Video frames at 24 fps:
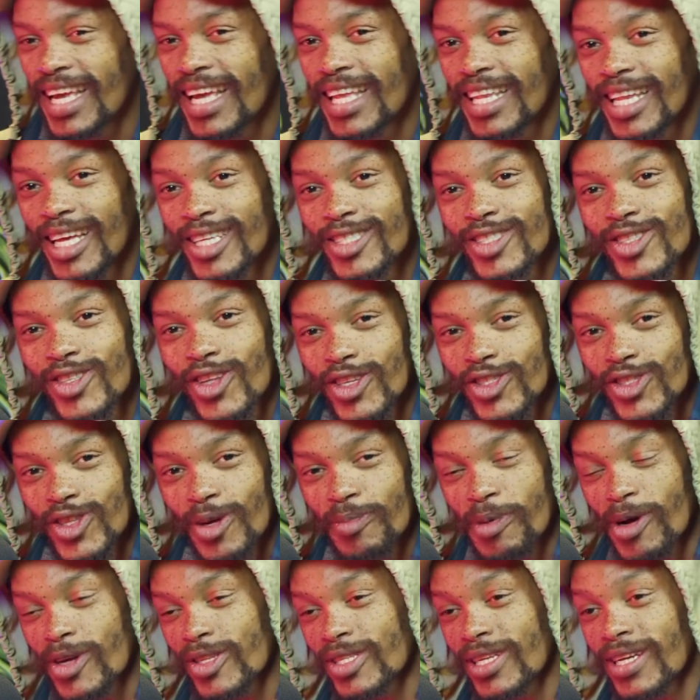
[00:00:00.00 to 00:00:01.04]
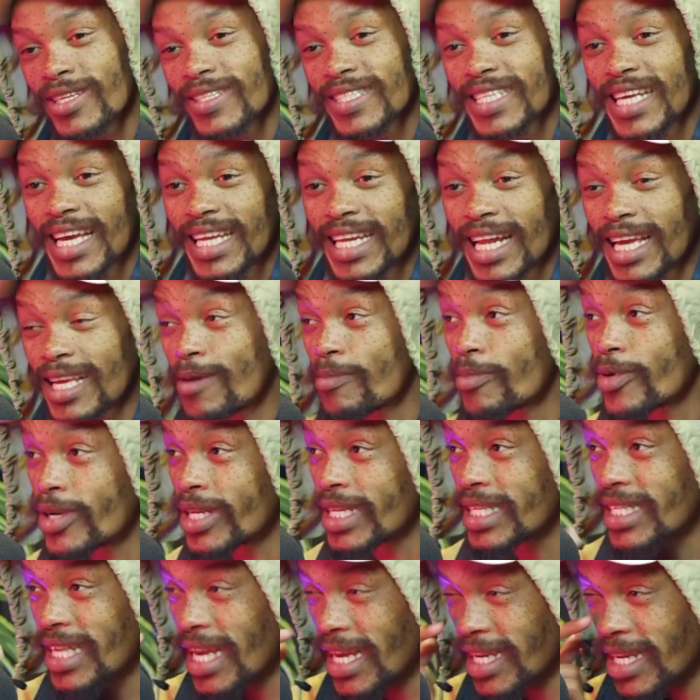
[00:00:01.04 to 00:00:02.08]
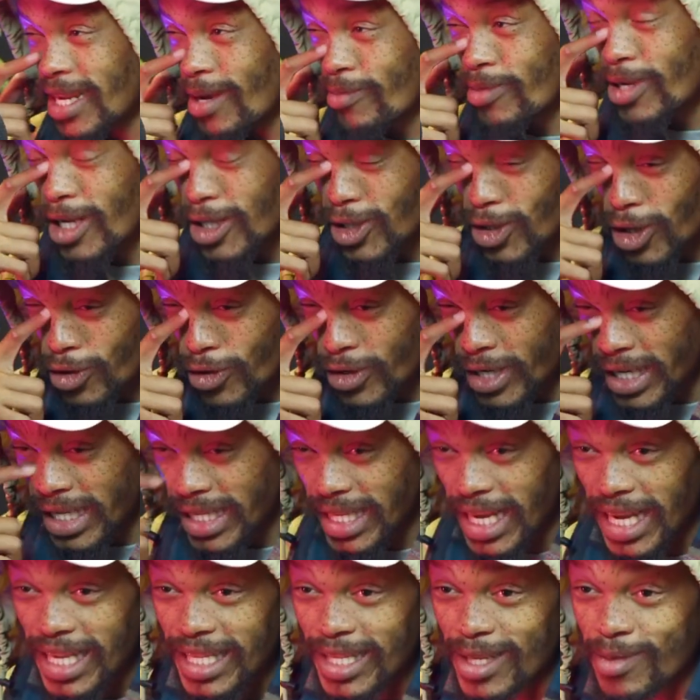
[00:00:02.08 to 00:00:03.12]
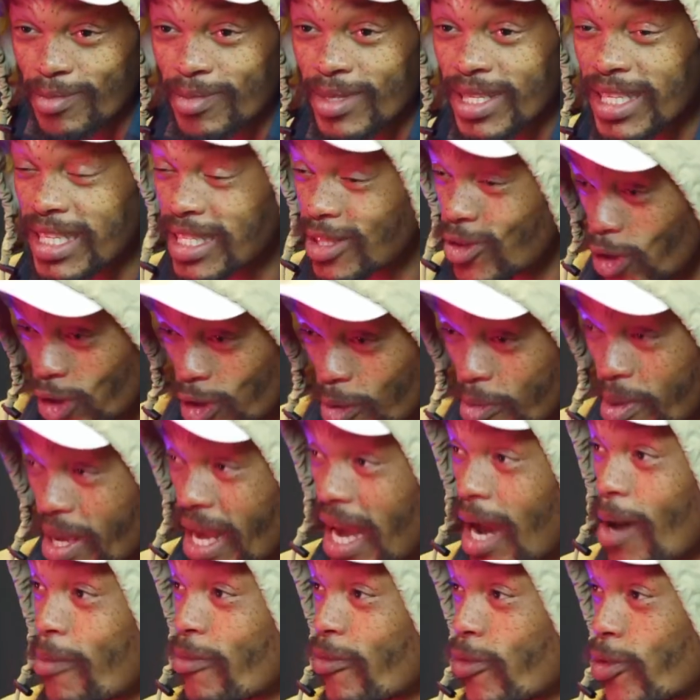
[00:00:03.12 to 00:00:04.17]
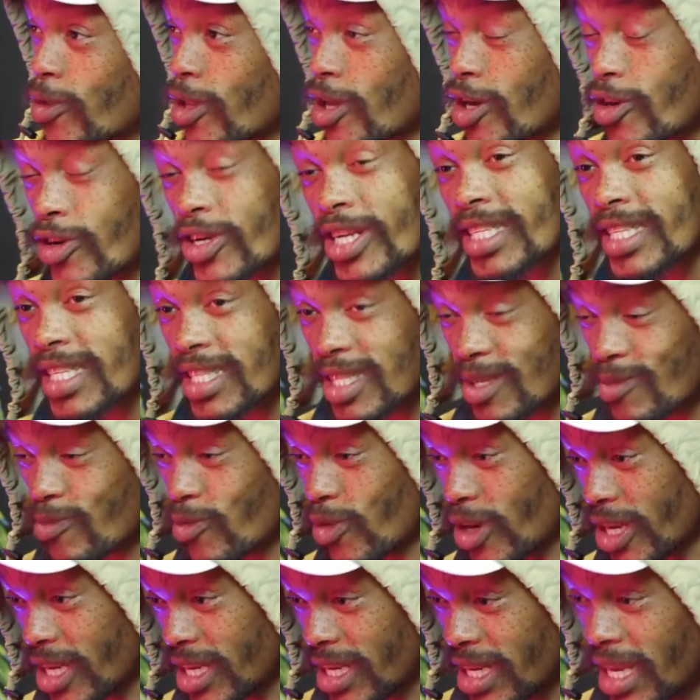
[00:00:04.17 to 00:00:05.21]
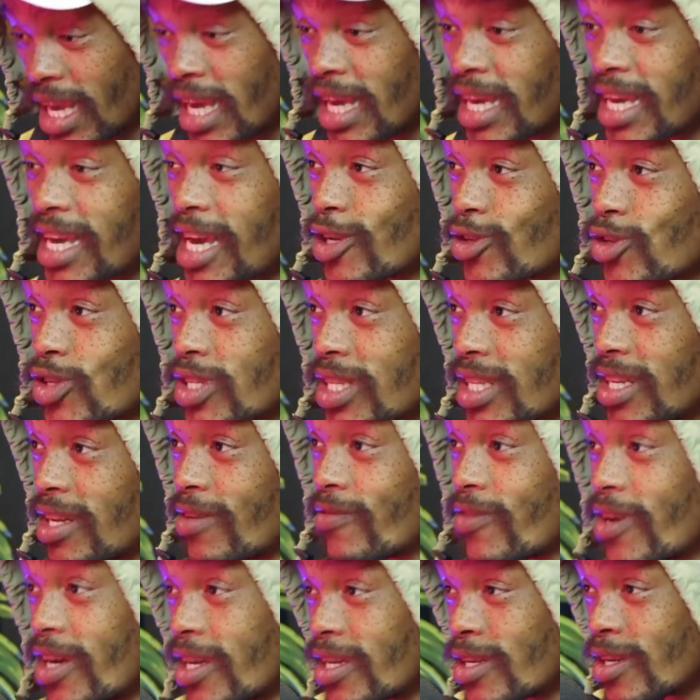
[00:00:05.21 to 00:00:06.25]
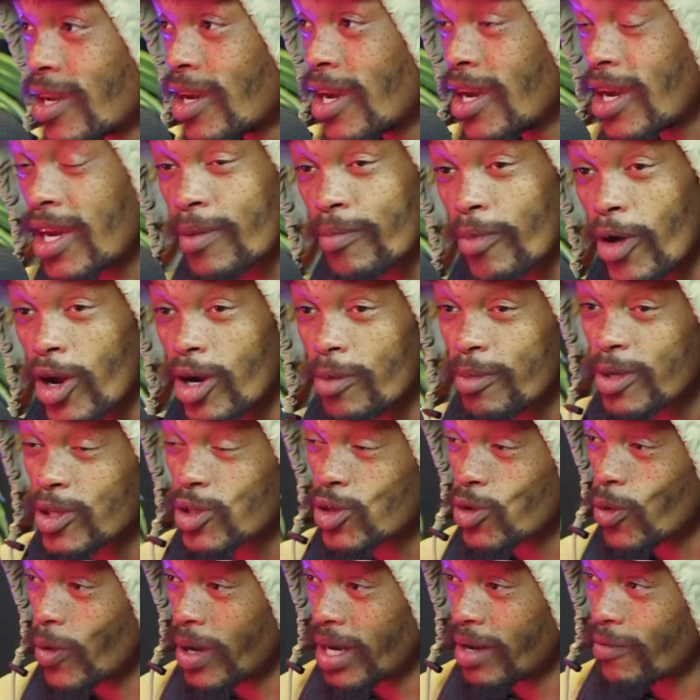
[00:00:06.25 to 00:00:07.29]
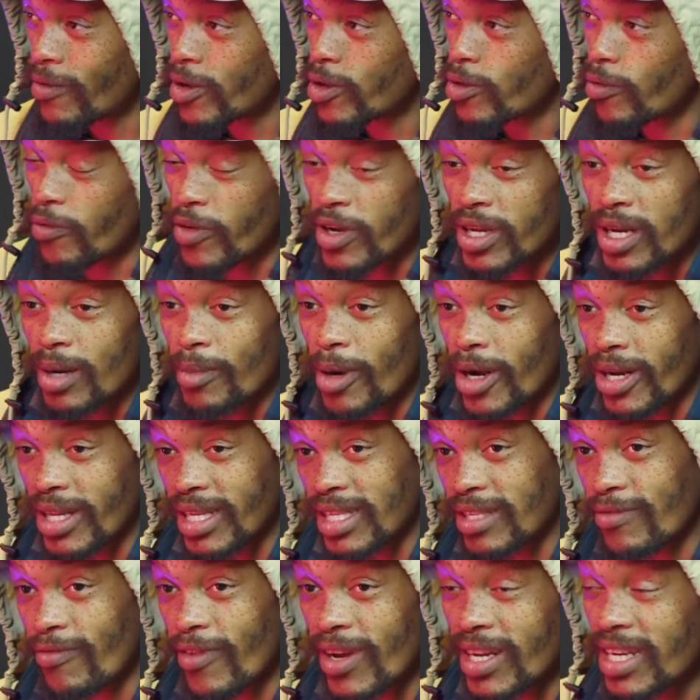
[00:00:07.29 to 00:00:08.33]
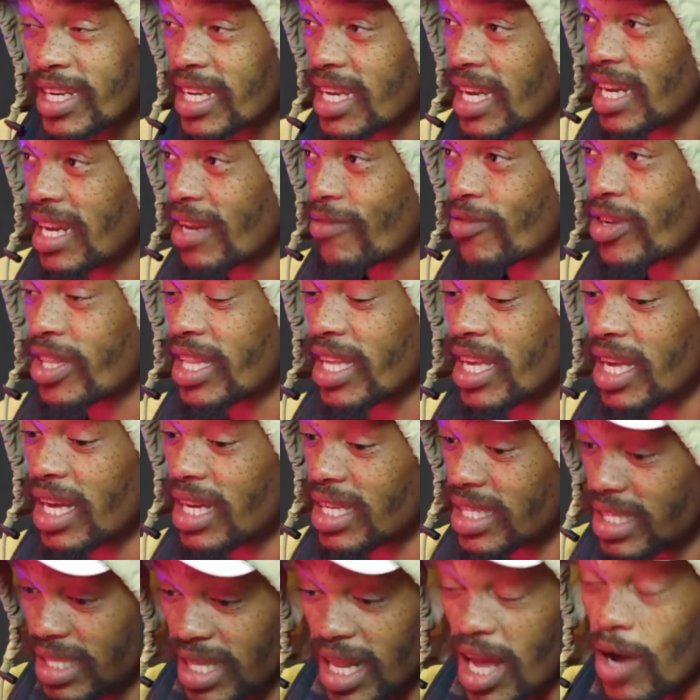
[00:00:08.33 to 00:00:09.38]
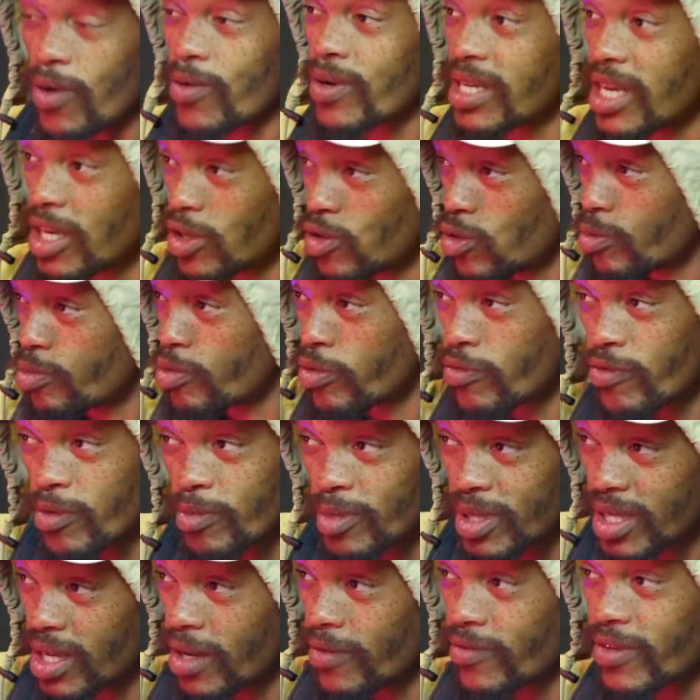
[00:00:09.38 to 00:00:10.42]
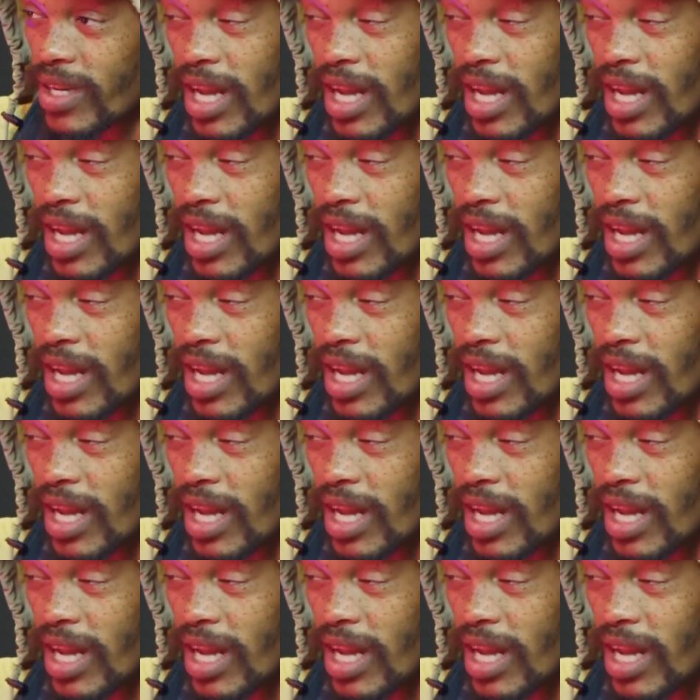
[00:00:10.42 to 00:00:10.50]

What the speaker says: Let's not stop ourselves. Yena, he put his hand up. Let's not criticize him. He's going to be up for the criticism when he has to deliver in Parliament. So whatever you feel about his funding and everything else, now he has to prove himself.